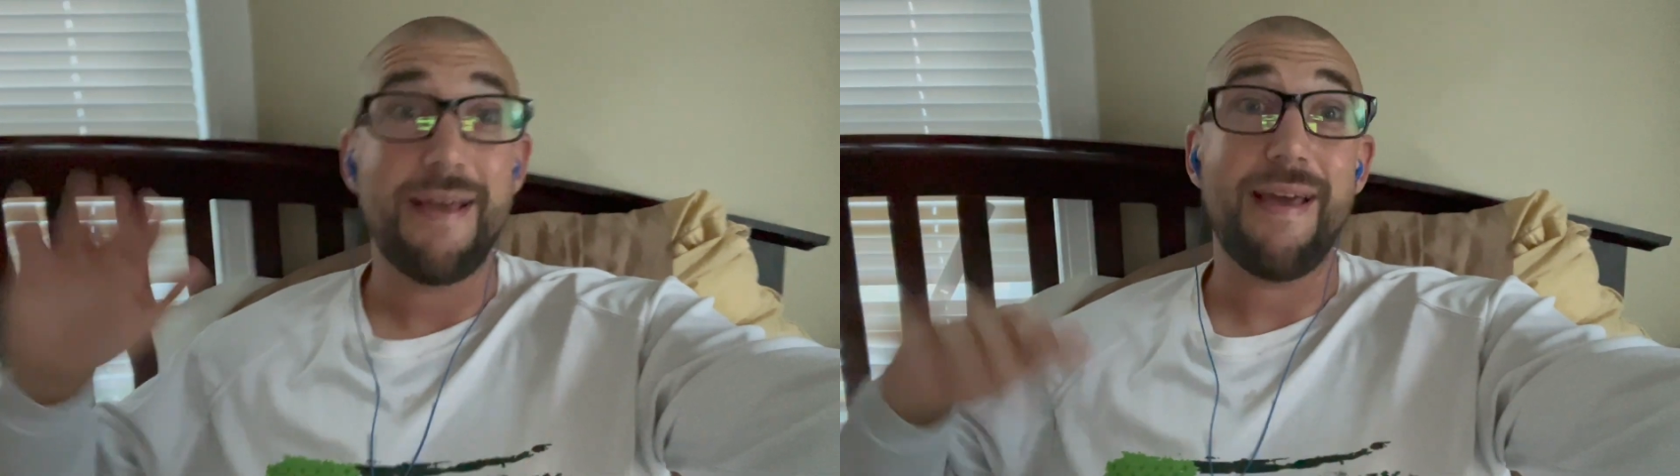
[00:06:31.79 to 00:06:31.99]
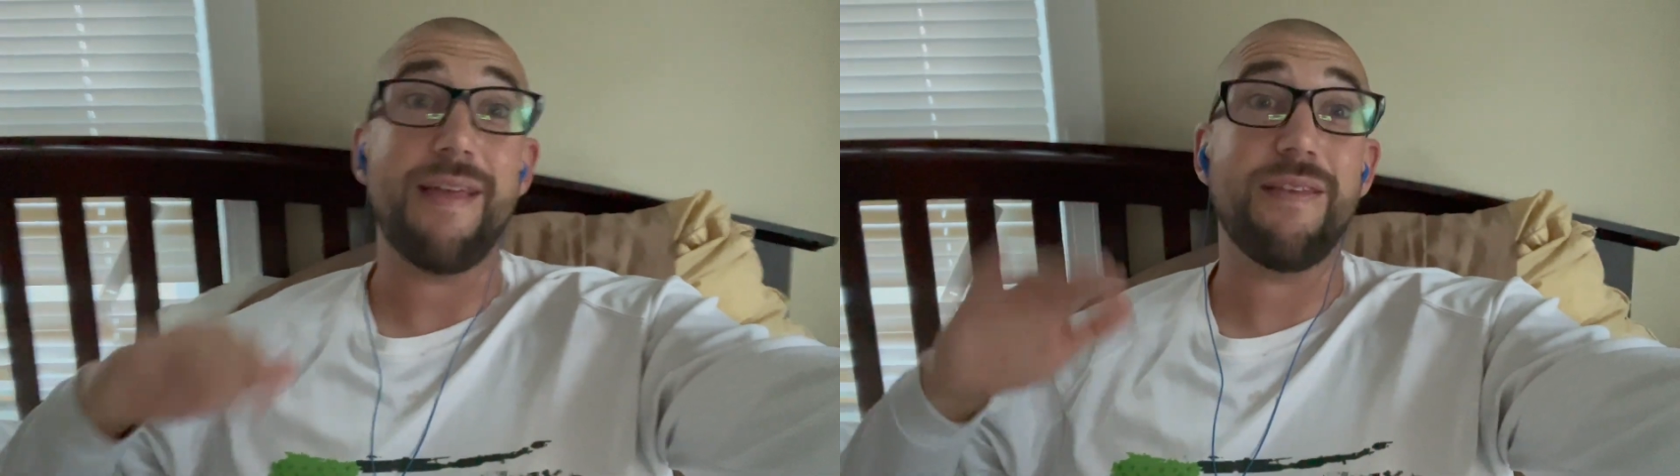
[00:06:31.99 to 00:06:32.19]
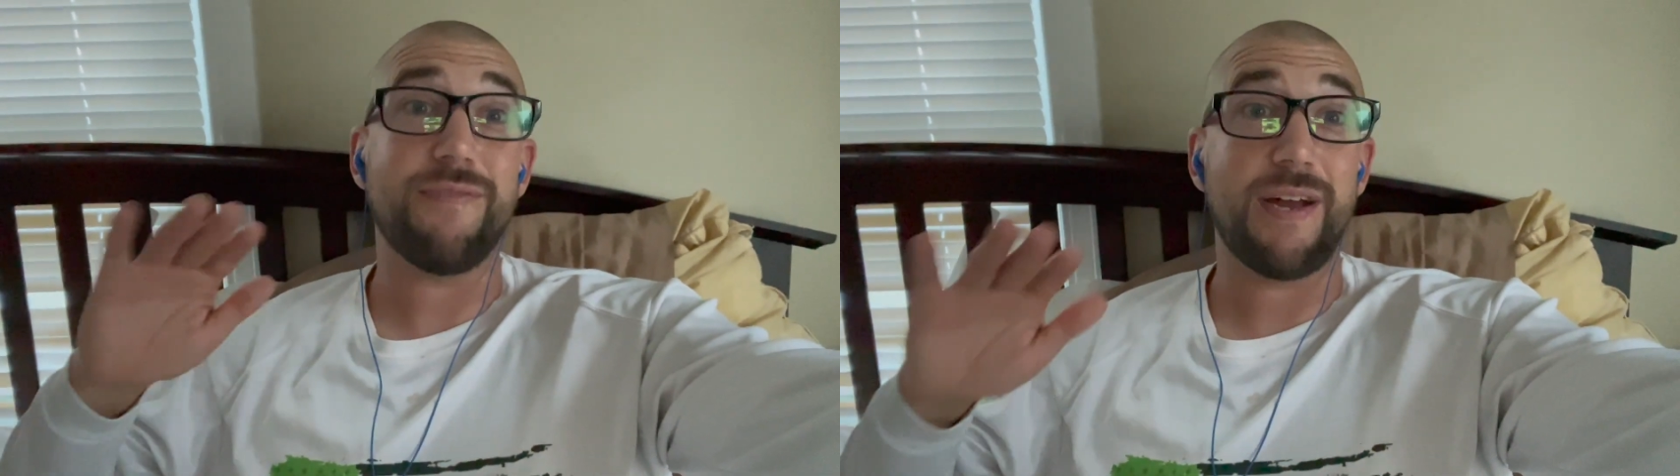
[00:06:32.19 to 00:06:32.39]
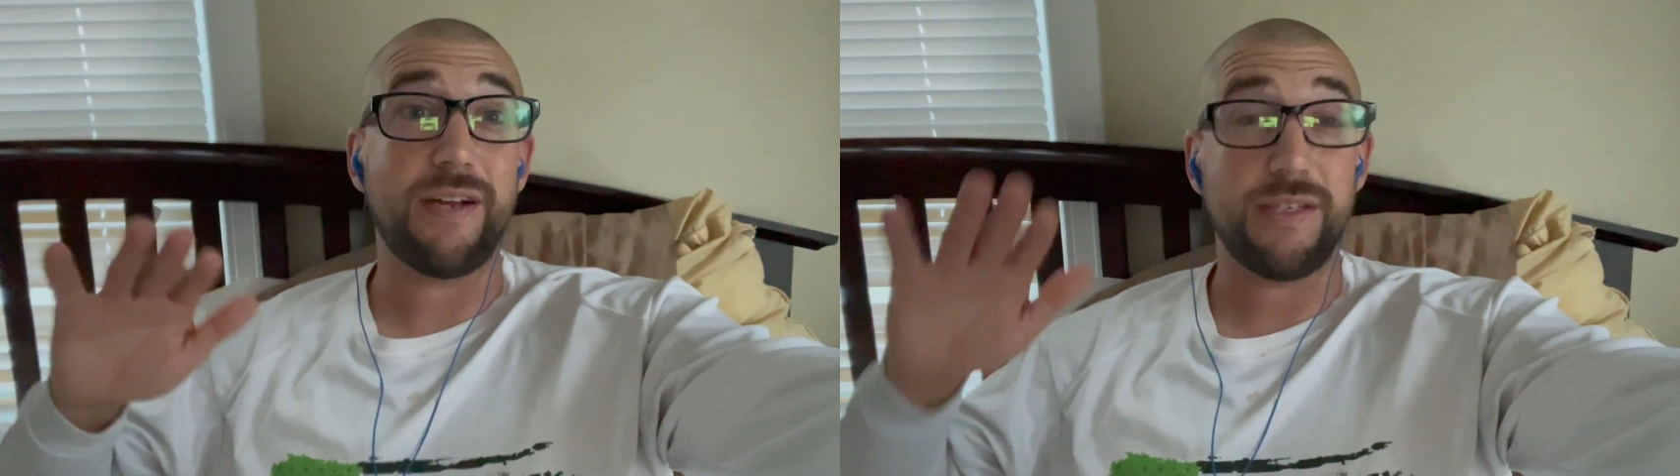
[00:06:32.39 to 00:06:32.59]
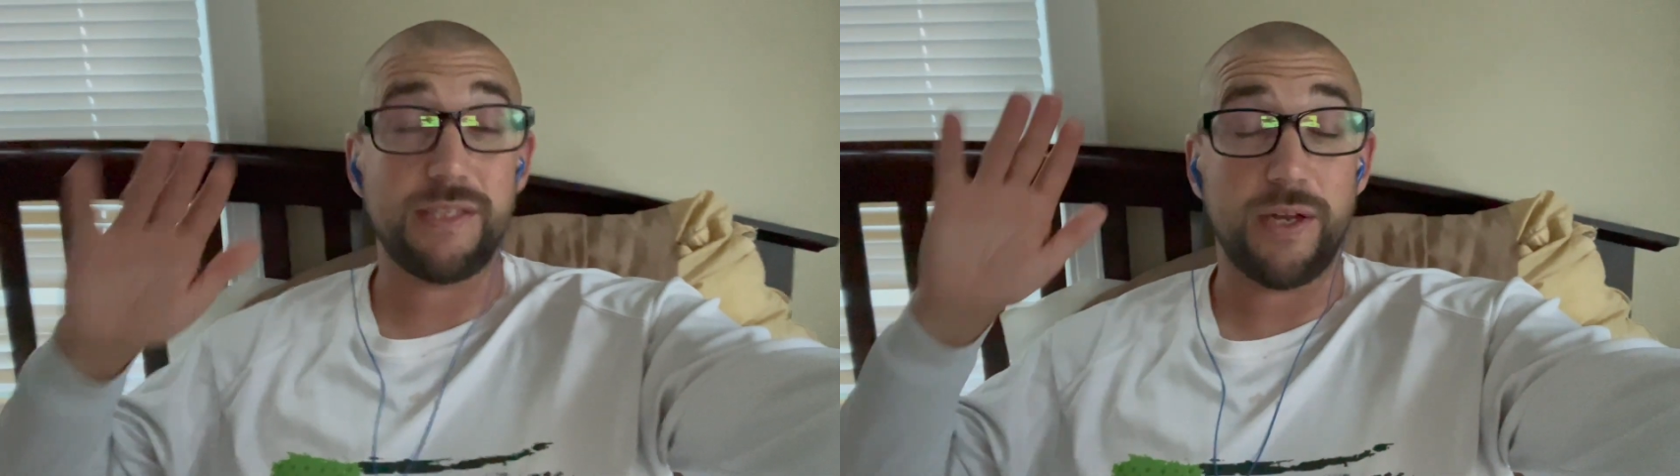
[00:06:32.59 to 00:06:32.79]
and then
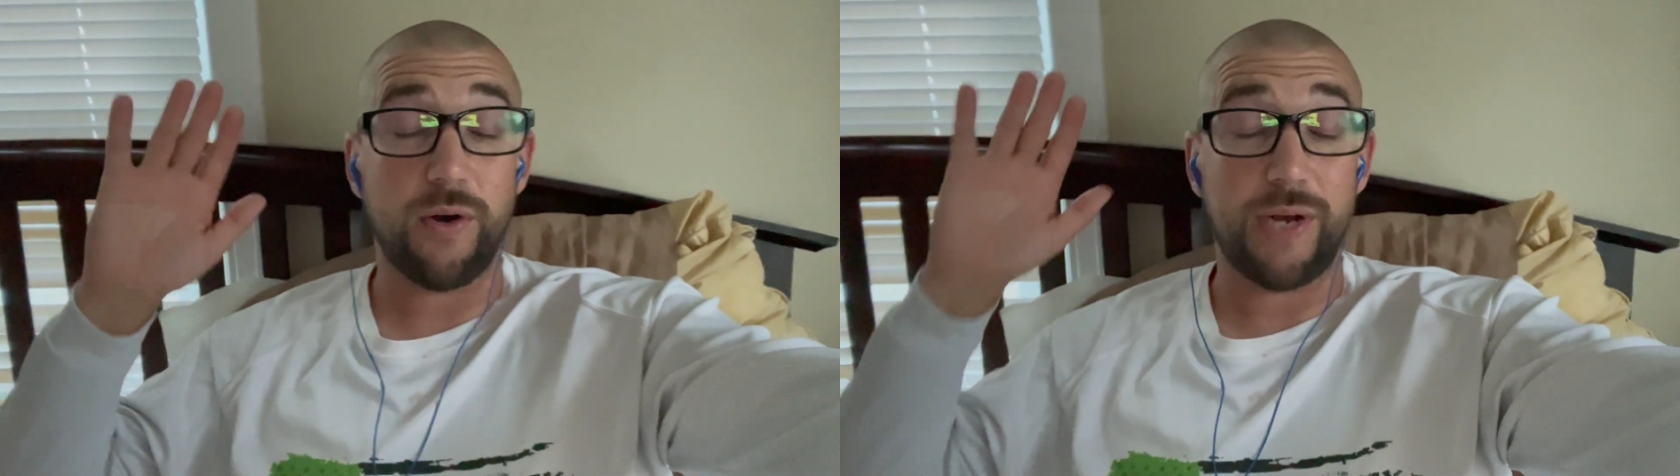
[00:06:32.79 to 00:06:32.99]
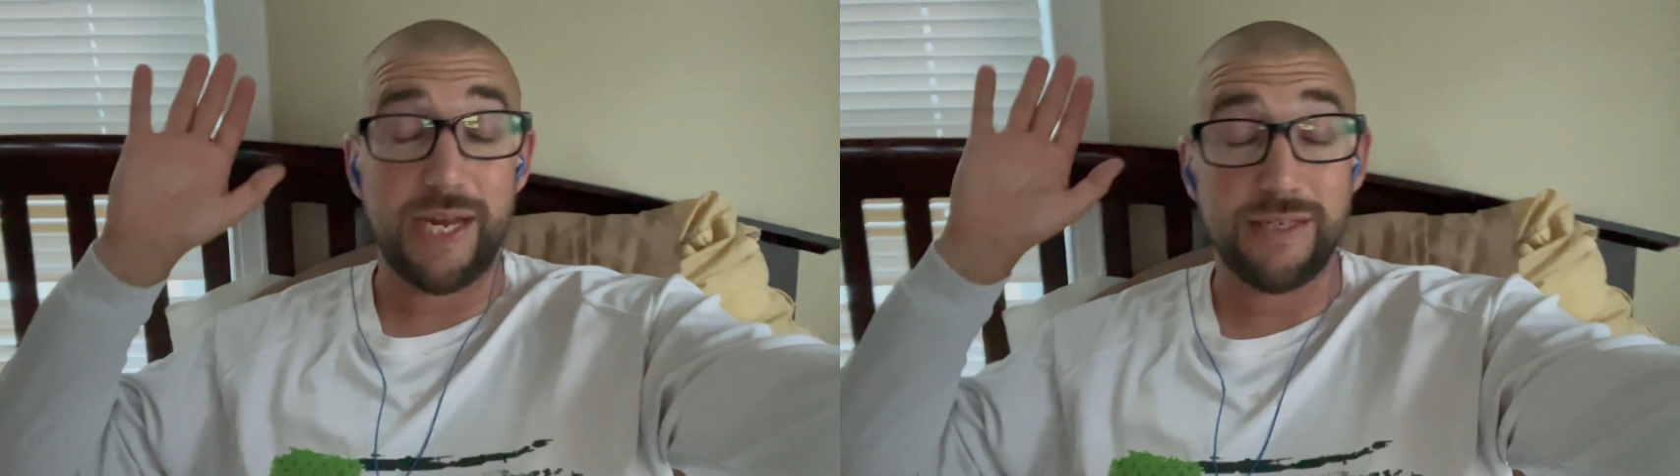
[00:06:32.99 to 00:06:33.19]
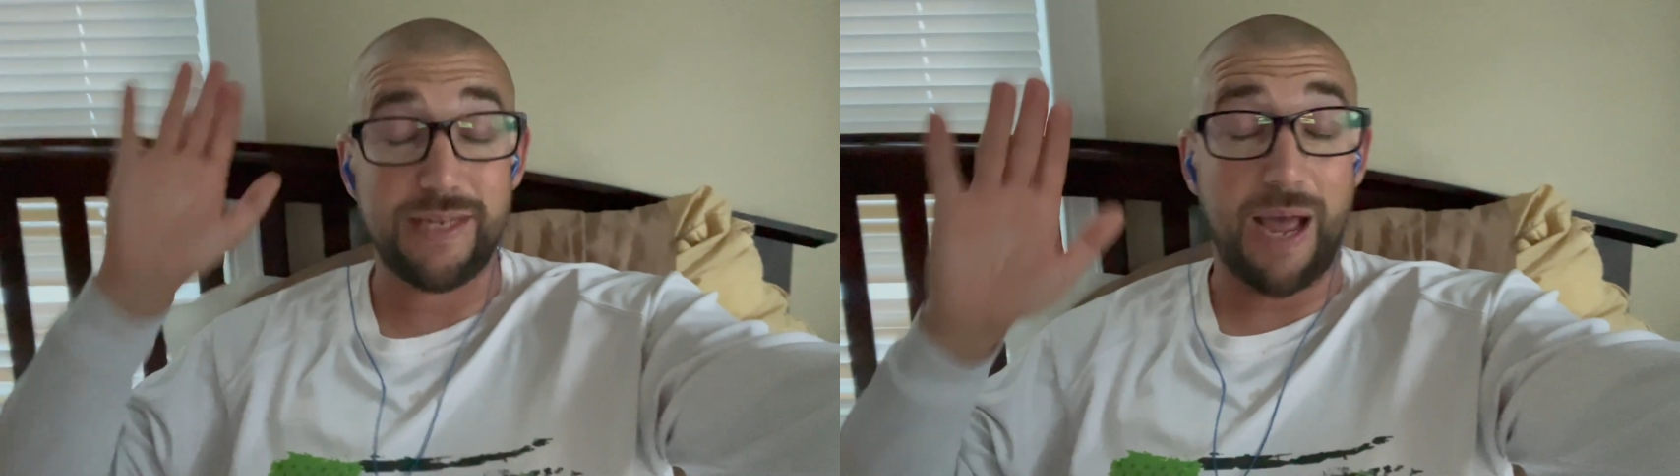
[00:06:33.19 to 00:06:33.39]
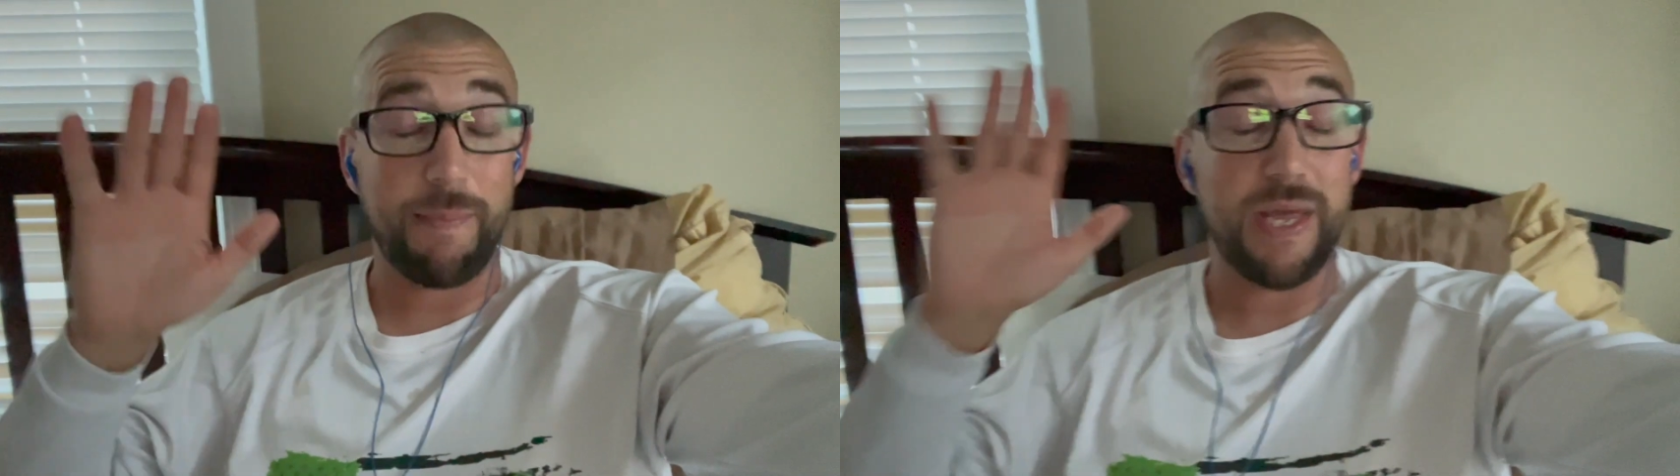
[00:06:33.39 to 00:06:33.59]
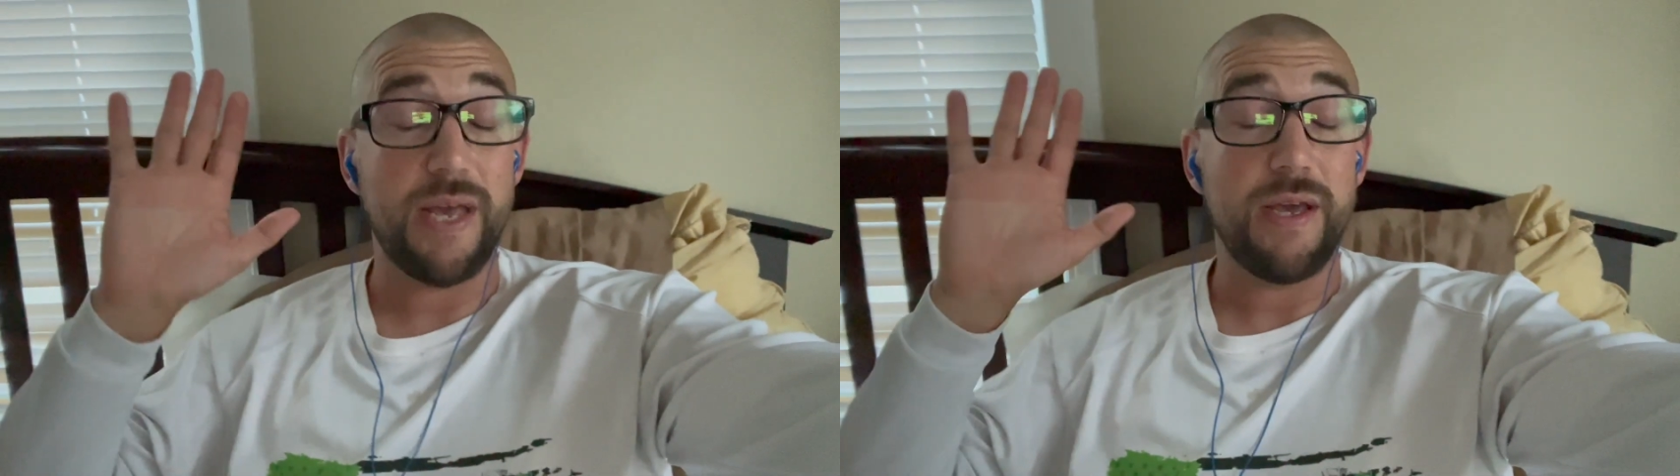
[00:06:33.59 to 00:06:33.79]
finally said, okay, stop it.